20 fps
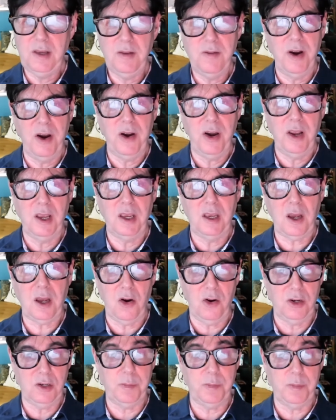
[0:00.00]
very
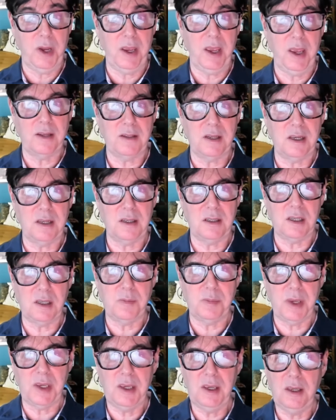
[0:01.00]
encouraged by S A T
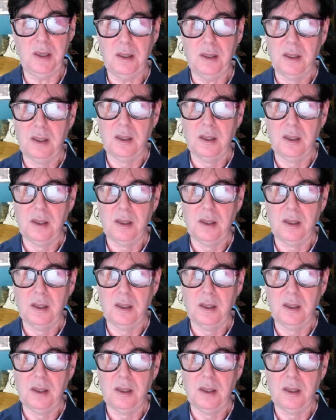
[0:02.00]
P.